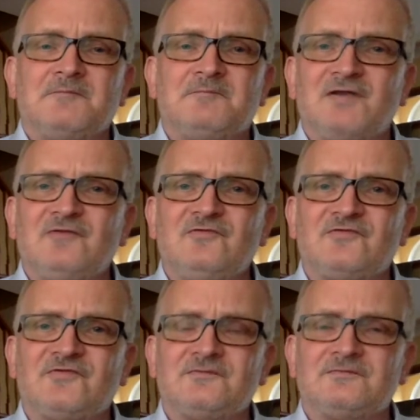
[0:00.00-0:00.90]

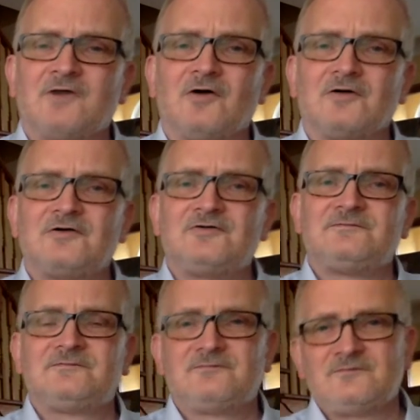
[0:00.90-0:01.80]
Blues, rock.
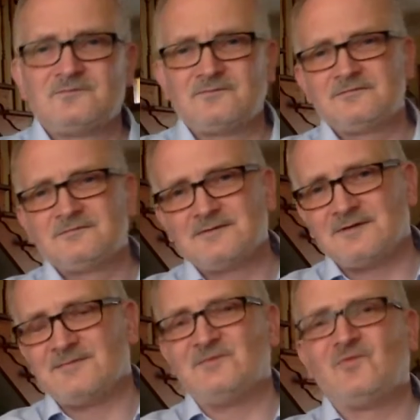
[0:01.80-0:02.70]

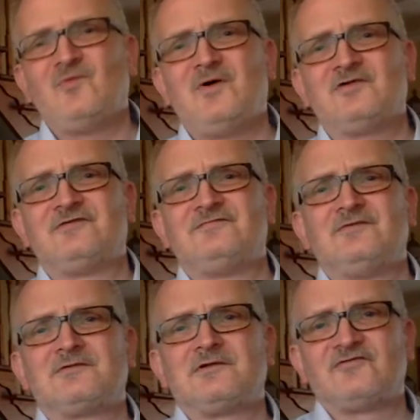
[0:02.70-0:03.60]
I mean, what a
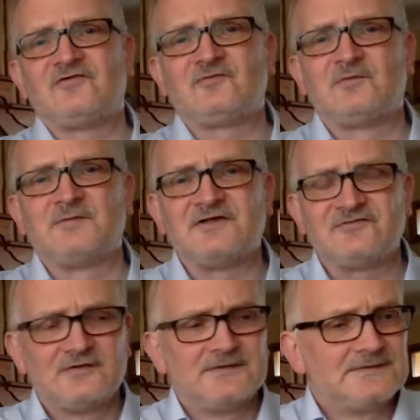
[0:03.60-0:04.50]
vocalist this woman
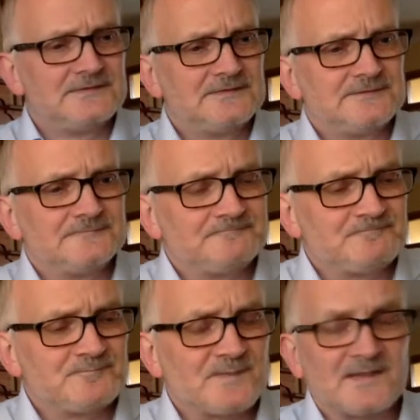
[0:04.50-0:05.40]
is.
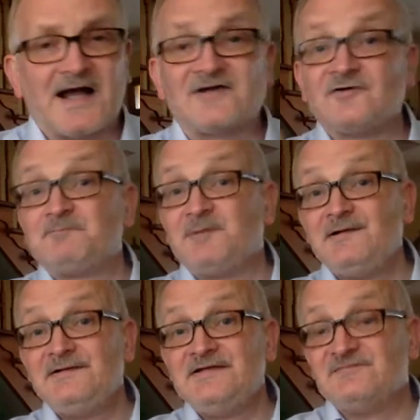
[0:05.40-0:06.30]
I couldn't
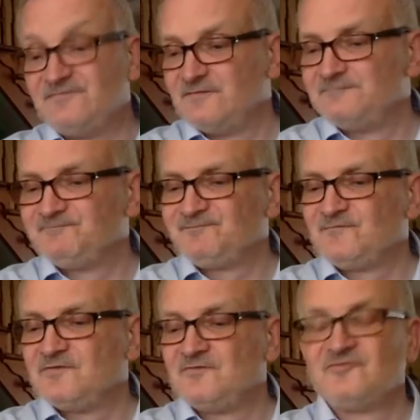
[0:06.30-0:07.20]
believe
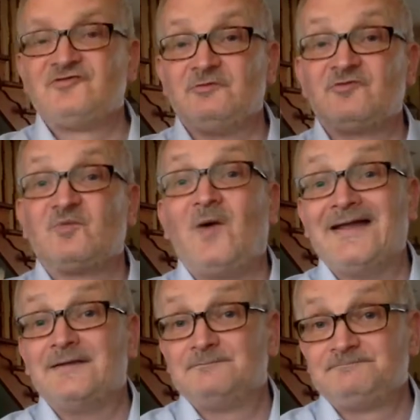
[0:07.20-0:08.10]
she was
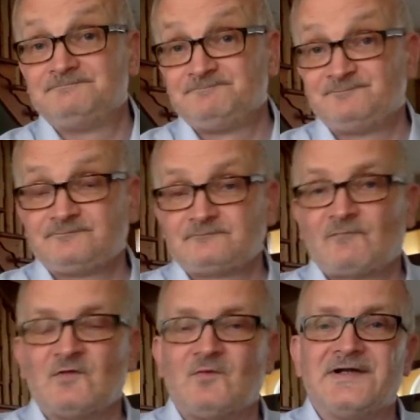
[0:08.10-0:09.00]
white
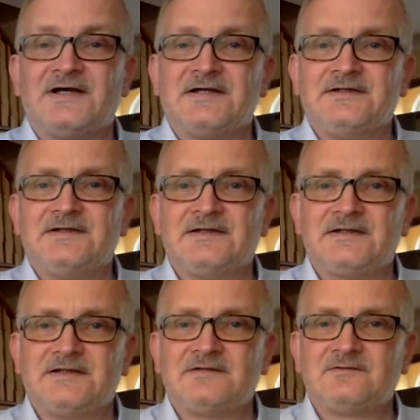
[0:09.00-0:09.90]
when
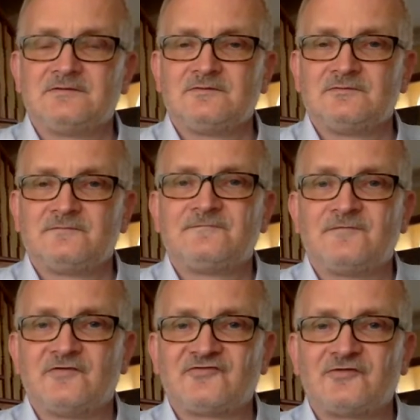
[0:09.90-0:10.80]
I
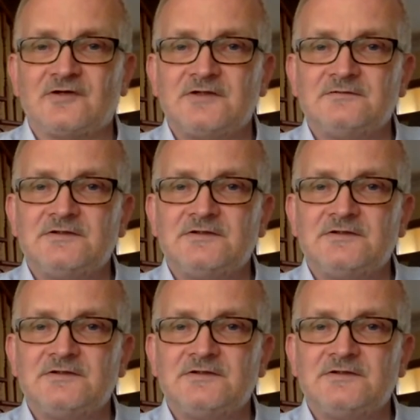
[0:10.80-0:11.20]
first saw her.